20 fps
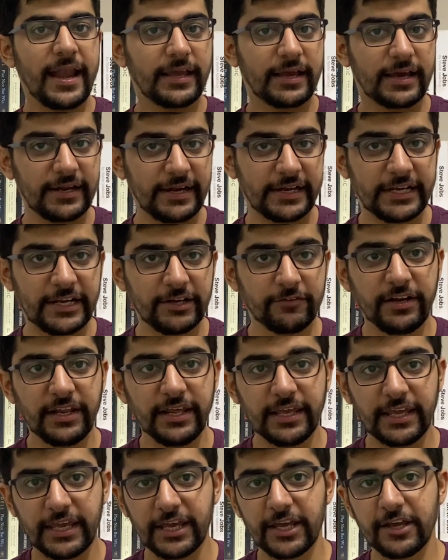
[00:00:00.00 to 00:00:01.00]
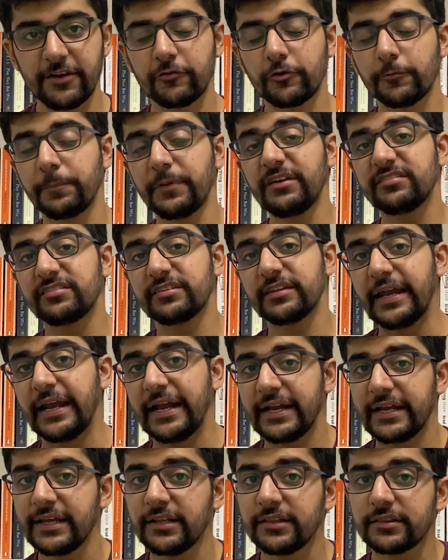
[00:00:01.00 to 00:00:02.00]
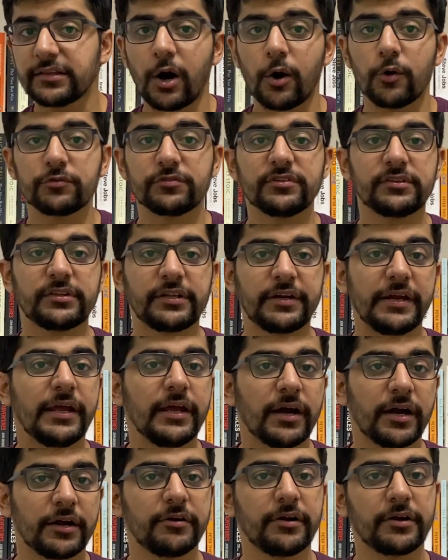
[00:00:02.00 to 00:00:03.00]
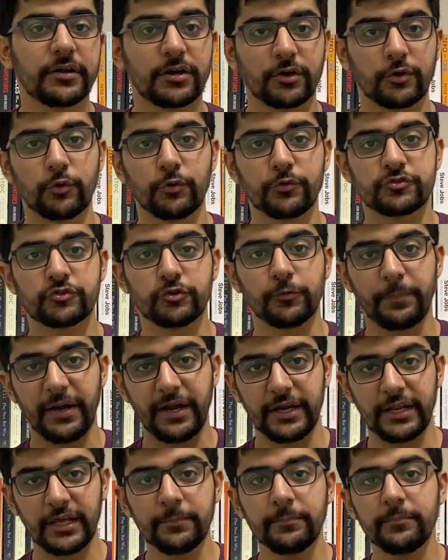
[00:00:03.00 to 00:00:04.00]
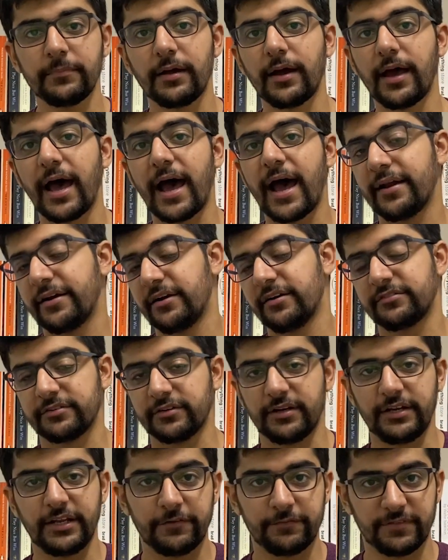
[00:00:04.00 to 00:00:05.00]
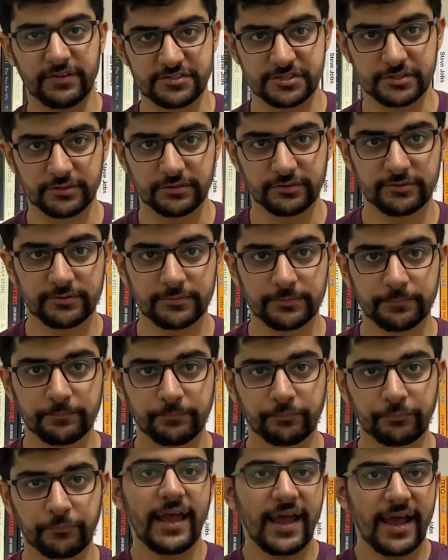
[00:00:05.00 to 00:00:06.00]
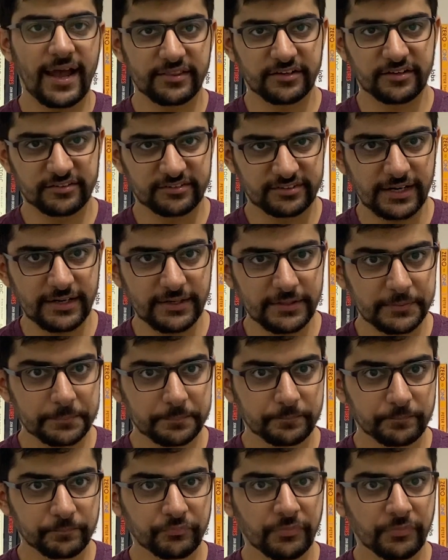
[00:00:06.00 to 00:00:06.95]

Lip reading: and collectively gave Rs 18,300 crores to Paytm and its early investors. And the result?